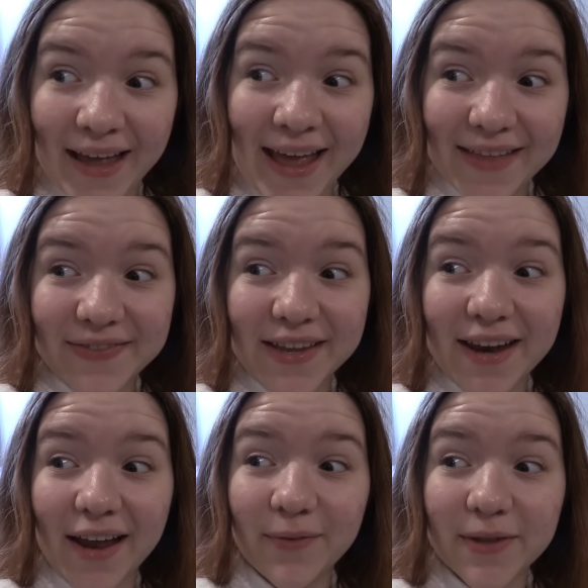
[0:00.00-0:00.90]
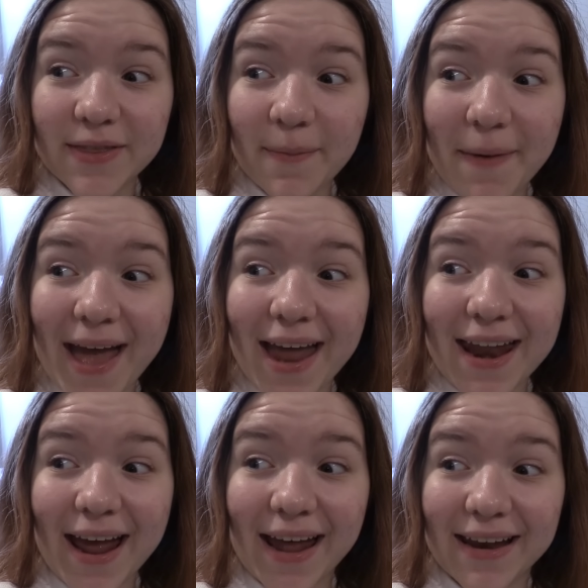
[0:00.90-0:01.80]
Hit the nun with the bat,
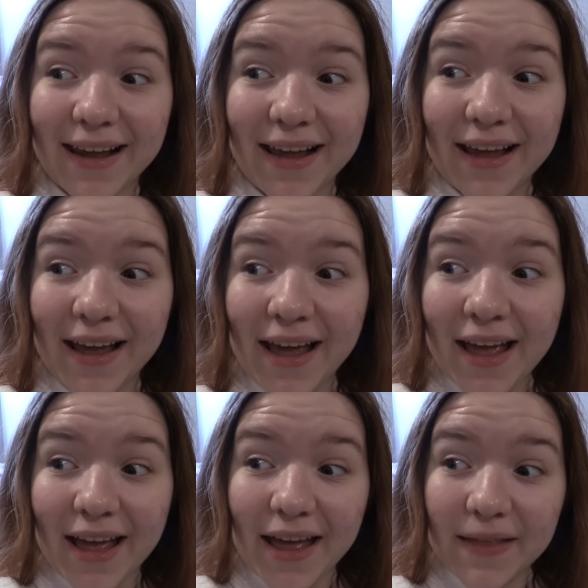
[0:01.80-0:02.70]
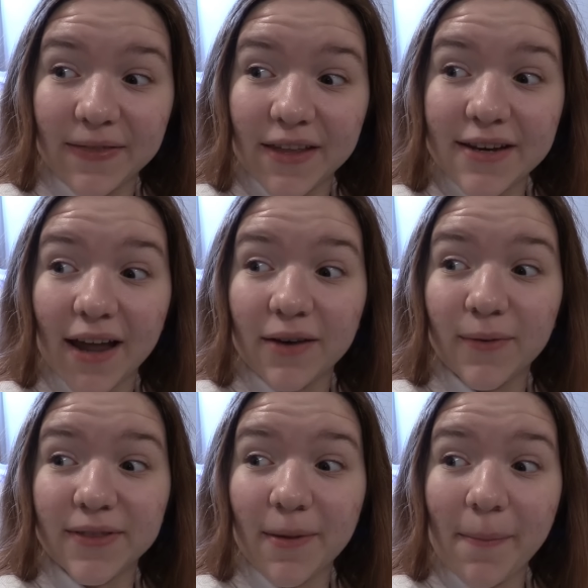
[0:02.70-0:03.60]
Addie. Hit the nun
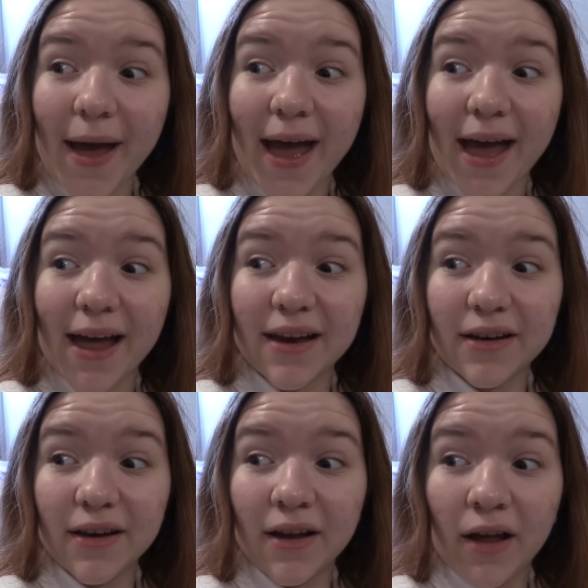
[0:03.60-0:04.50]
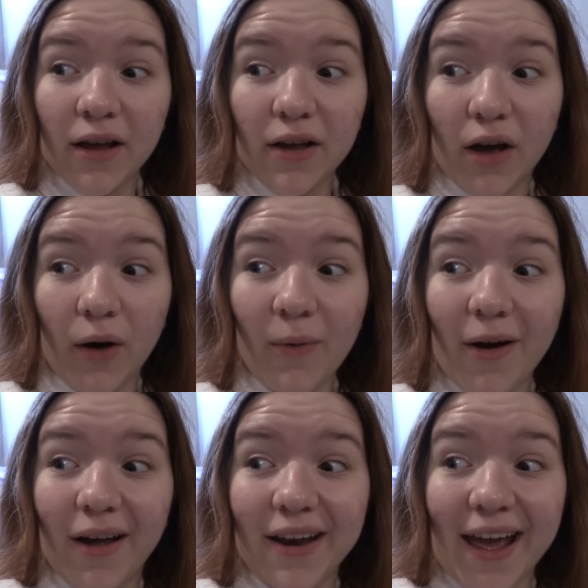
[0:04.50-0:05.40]
with the bat. Go
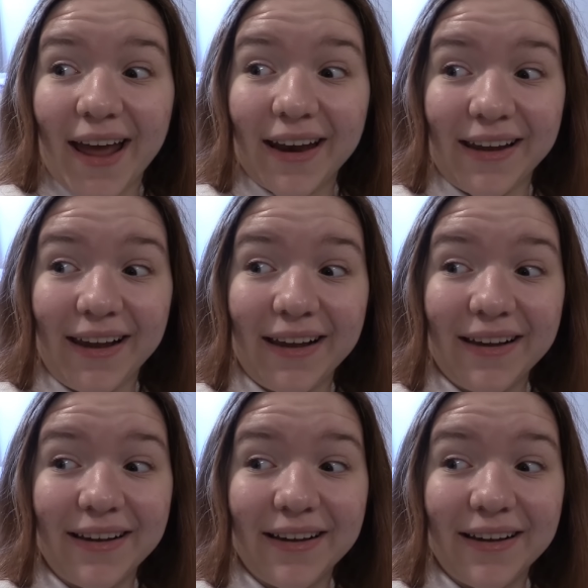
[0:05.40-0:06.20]
on, Addie.